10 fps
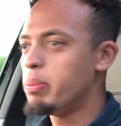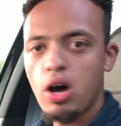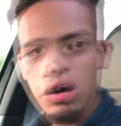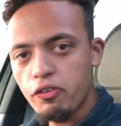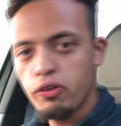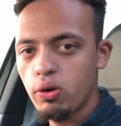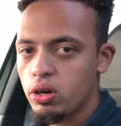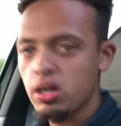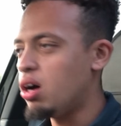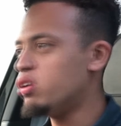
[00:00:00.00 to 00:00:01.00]
Mark
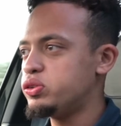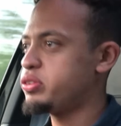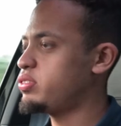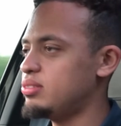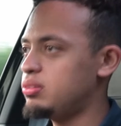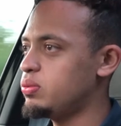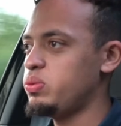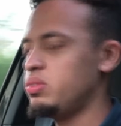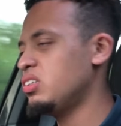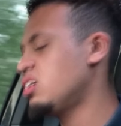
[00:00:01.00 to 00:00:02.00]
IV Golf
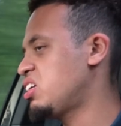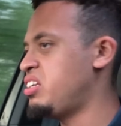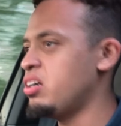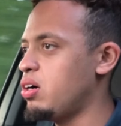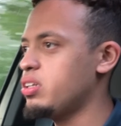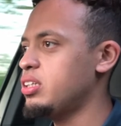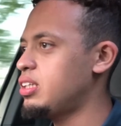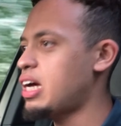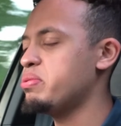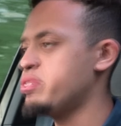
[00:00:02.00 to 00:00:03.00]
God,
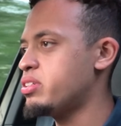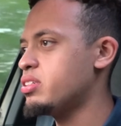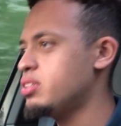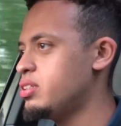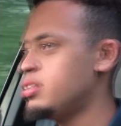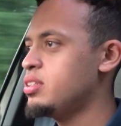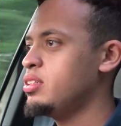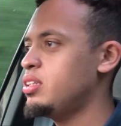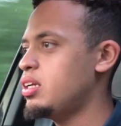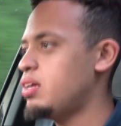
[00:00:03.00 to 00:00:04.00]
that was.
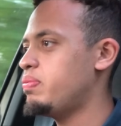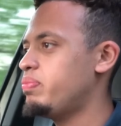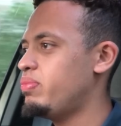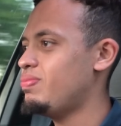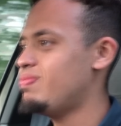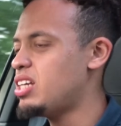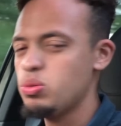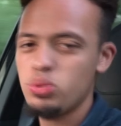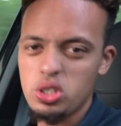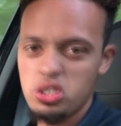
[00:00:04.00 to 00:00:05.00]

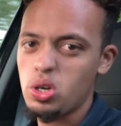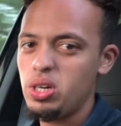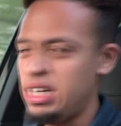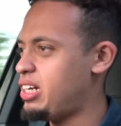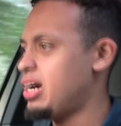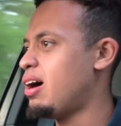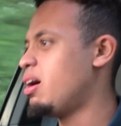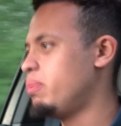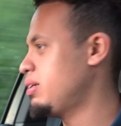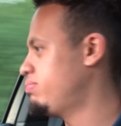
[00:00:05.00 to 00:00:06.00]
It was a solid
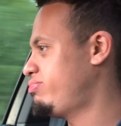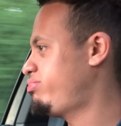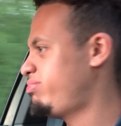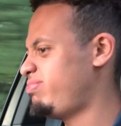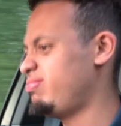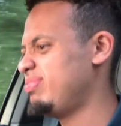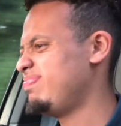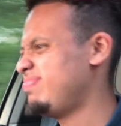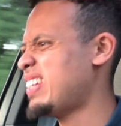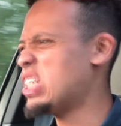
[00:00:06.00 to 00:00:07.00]
car, but
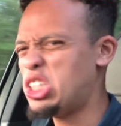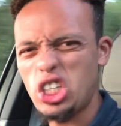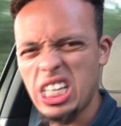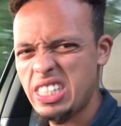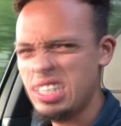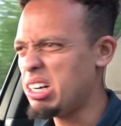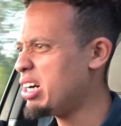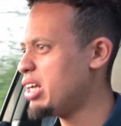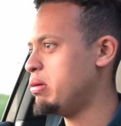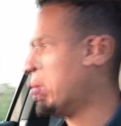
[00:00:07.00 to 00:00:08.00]
as a
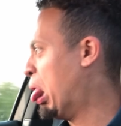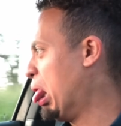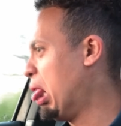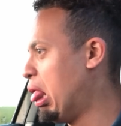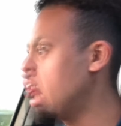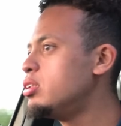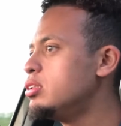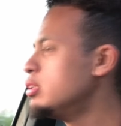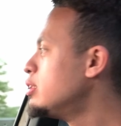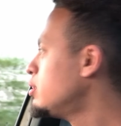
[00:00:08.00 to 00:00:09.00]
GTI, ugh.
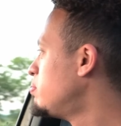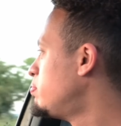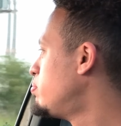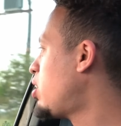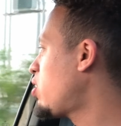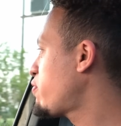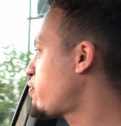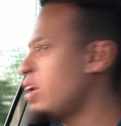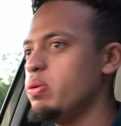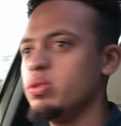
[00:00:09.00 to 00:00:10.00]
Mark
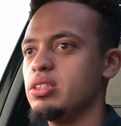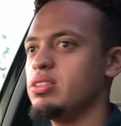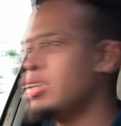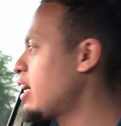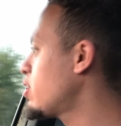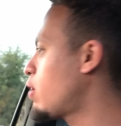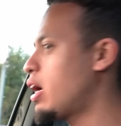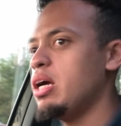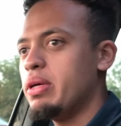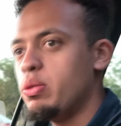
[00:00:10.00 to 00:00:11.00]
III wasn't that
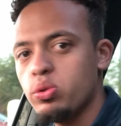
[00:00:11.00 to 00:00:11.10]
great. I mean, it